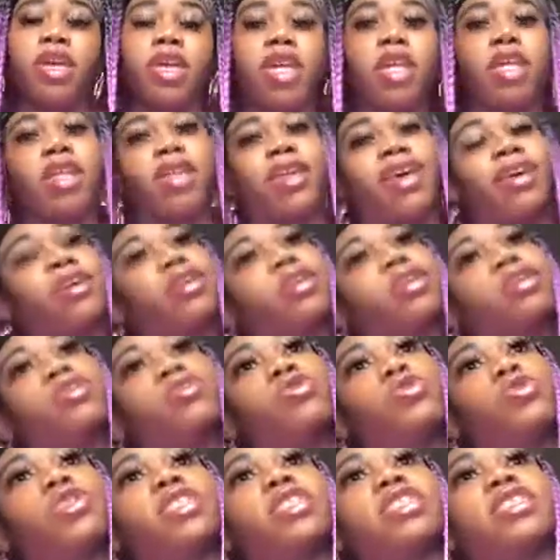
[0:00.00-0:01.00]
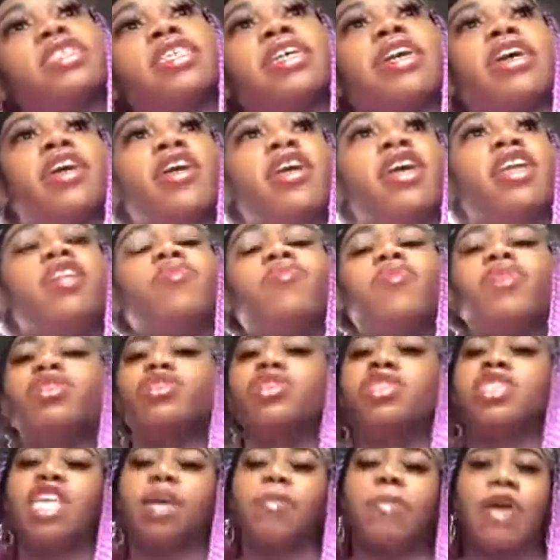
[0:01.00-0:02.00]
Like, you can say, it depends on the
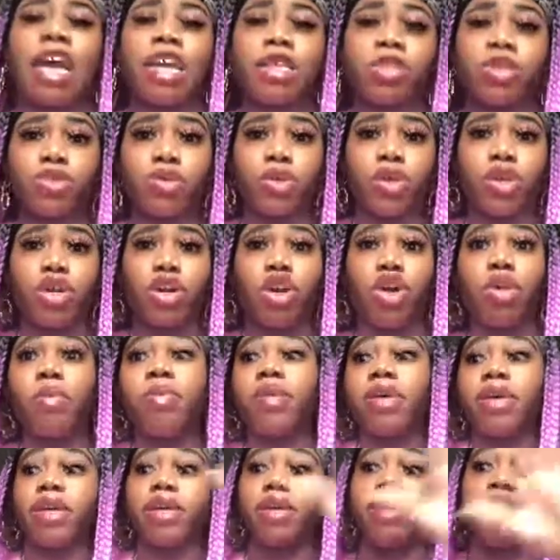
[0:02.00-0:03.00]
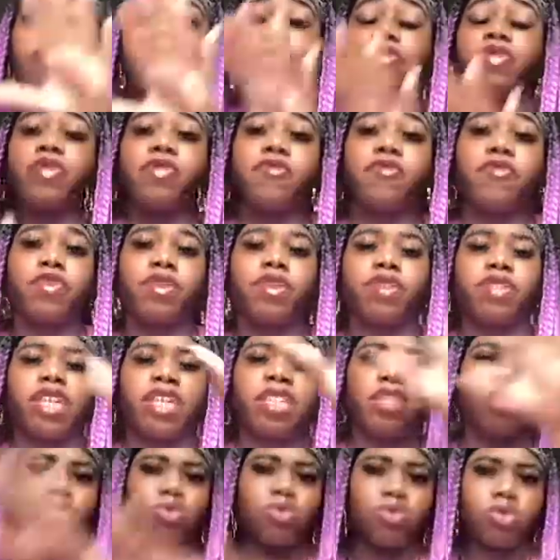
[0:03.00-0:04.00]
type of high school you go, but for like the
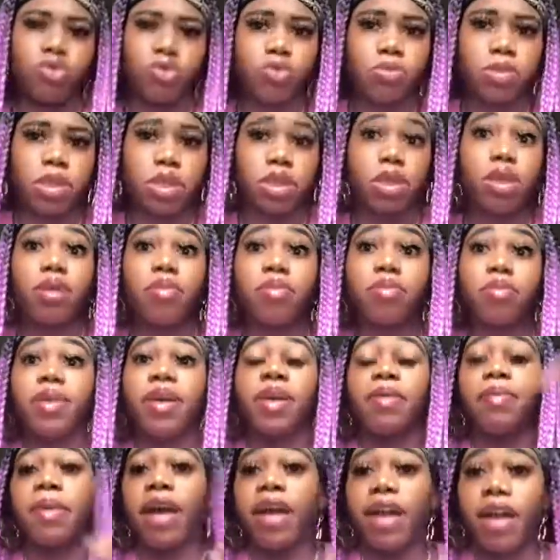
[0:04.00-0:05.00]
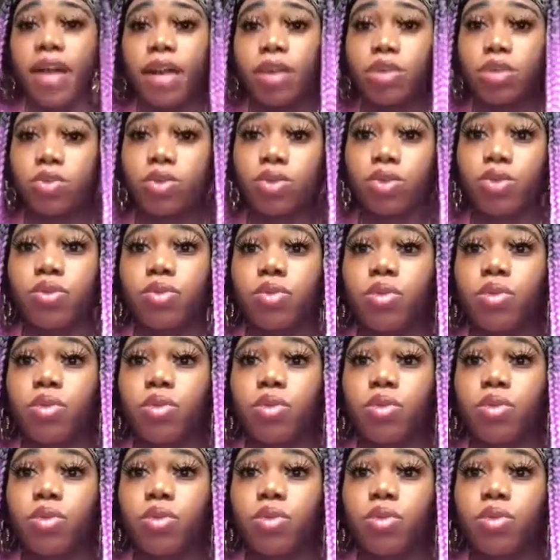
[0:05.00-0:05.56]
groups. But in my high school,